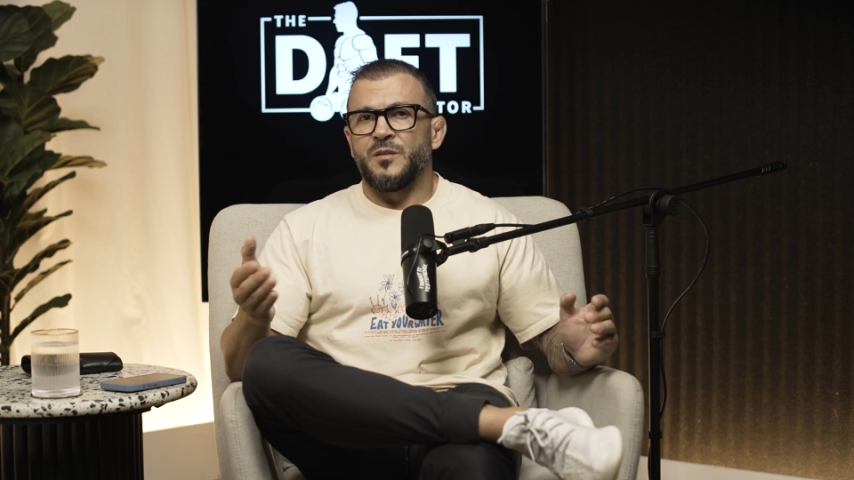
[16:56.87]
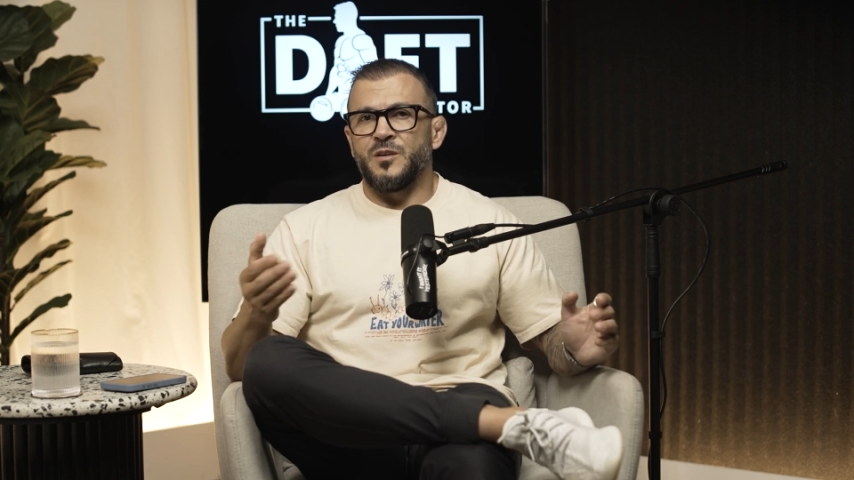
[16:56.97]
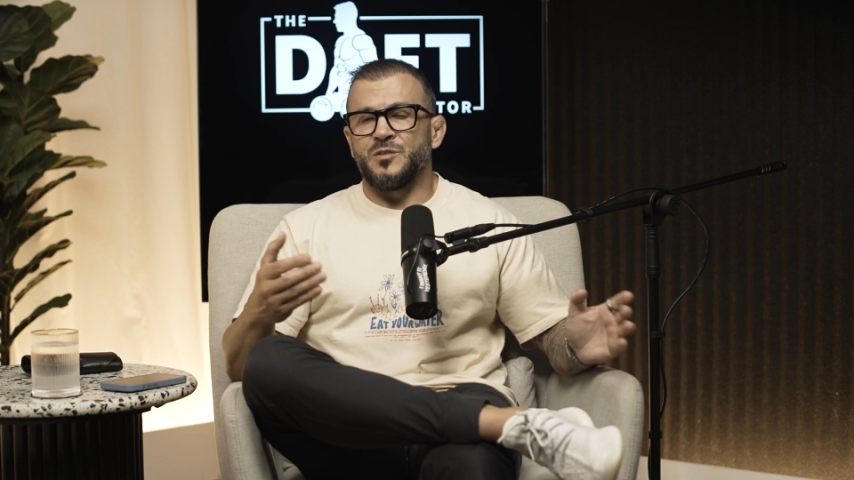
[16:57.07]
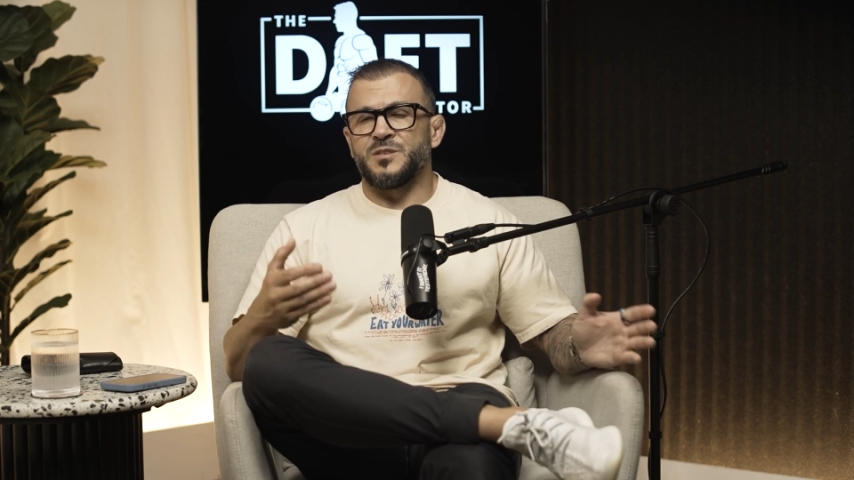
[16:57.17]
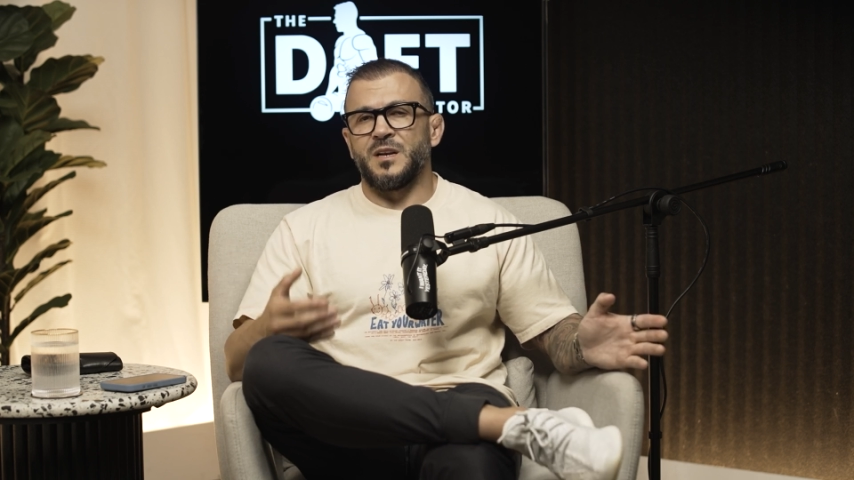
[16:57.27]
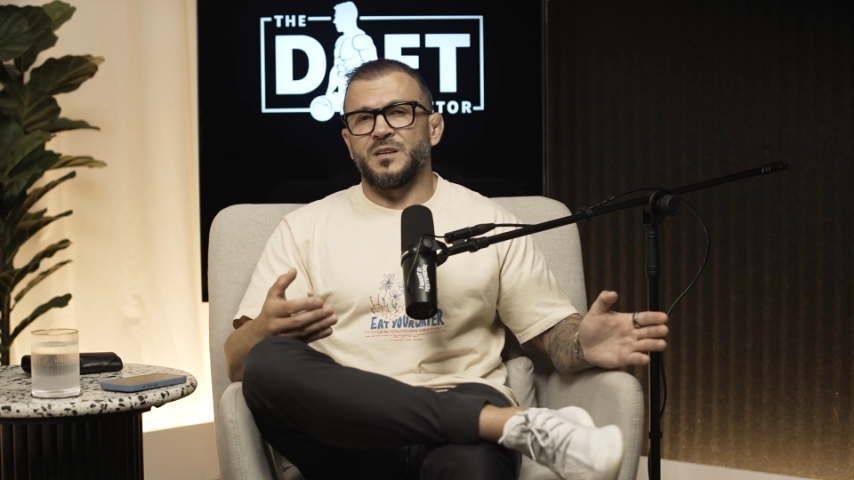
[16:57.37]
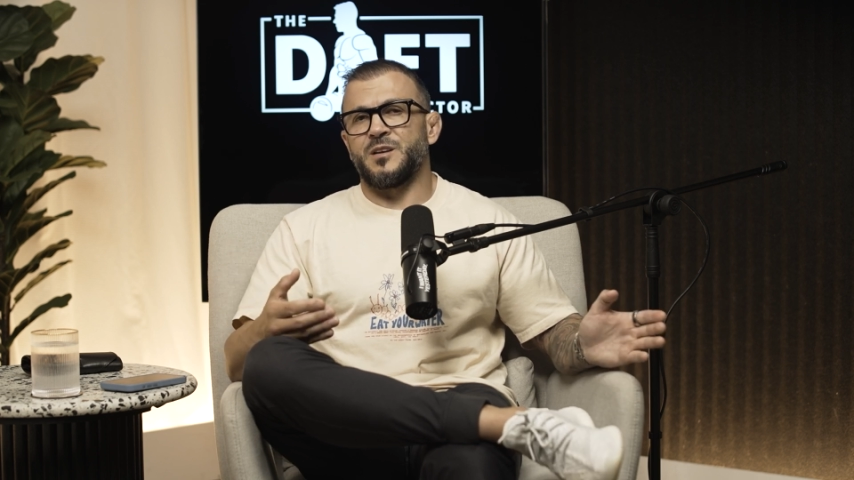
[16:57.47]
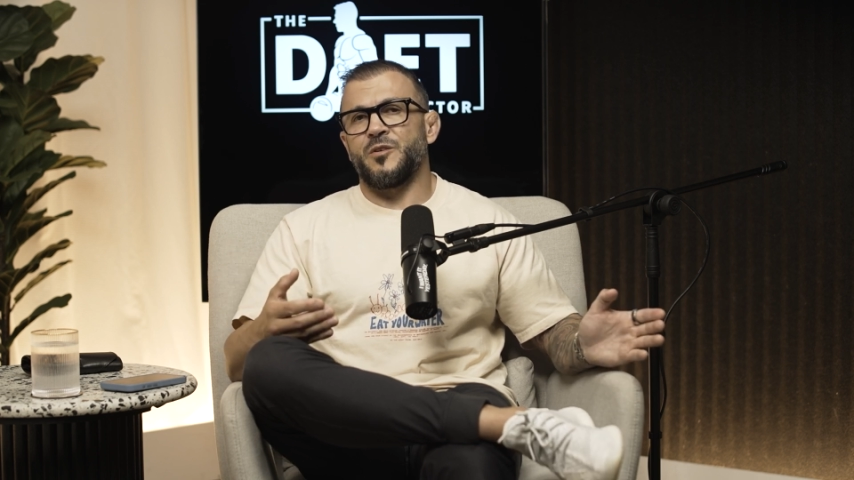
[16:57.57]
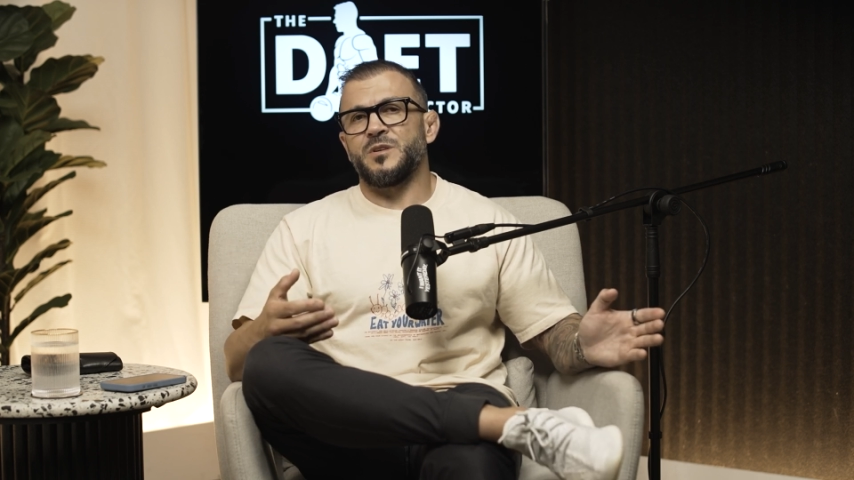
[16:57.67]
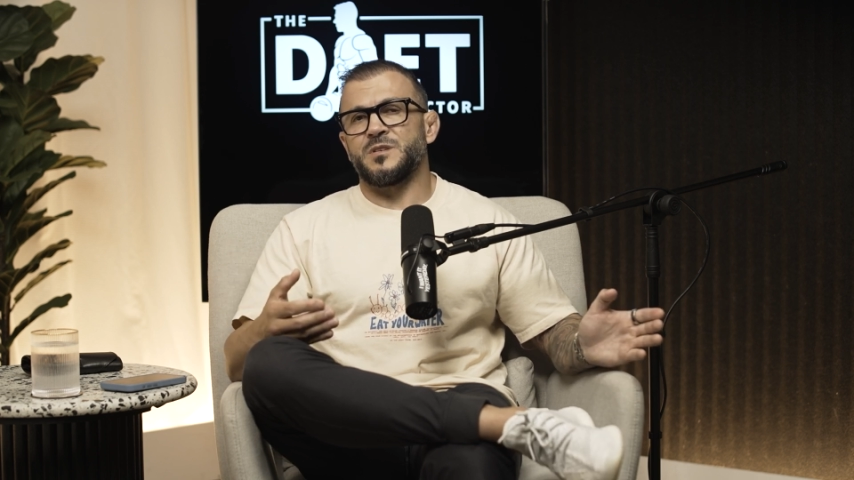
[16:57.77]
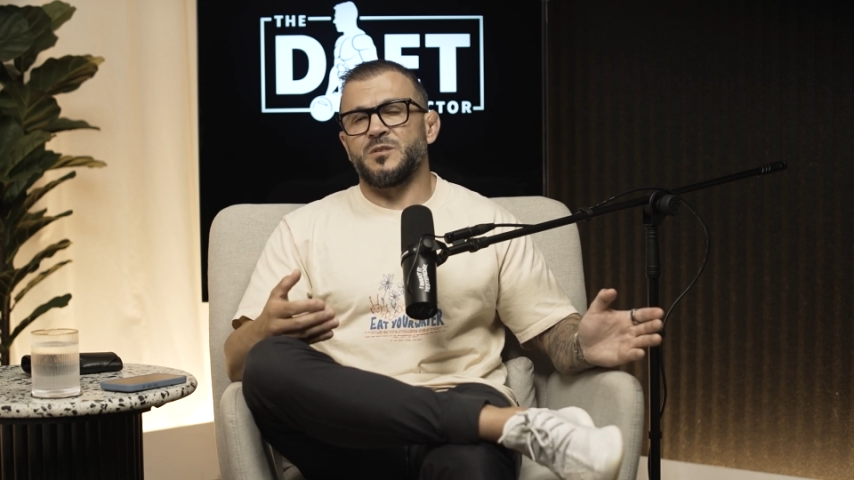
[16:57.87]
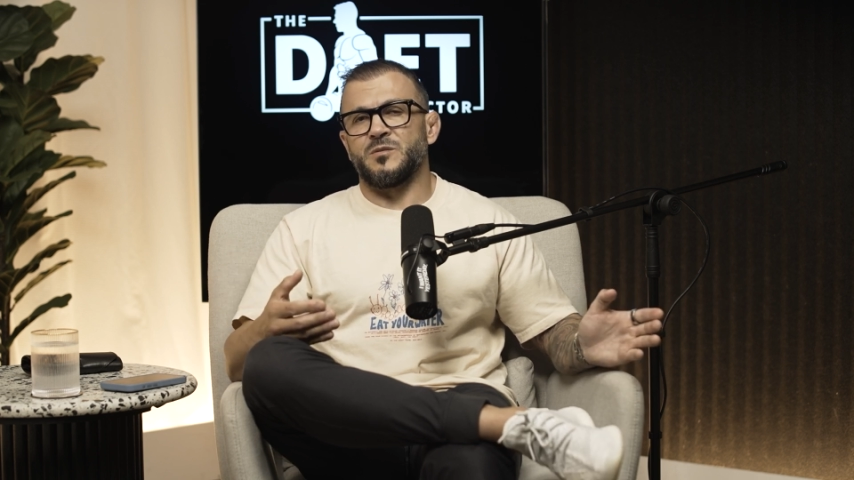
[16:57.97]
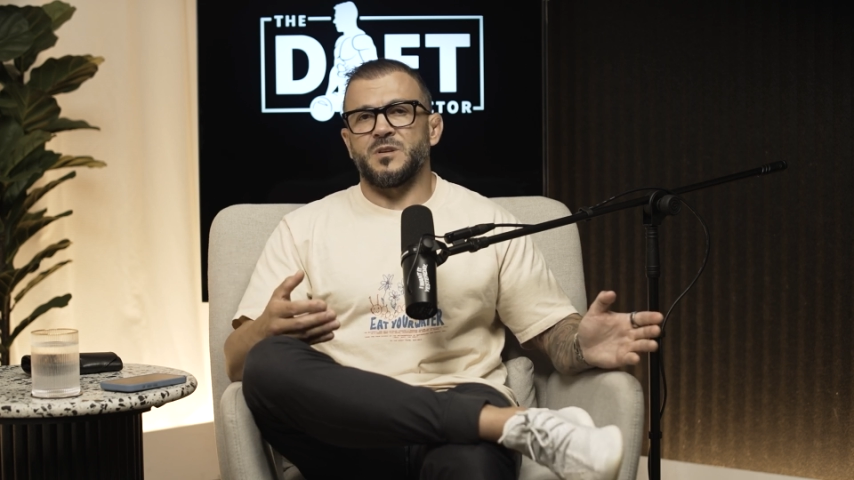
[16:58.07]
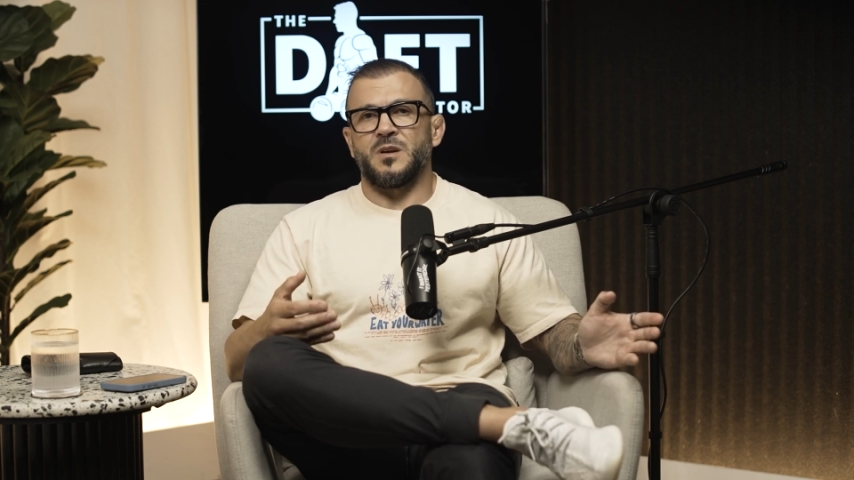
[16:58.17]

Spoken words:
The utilitarian skills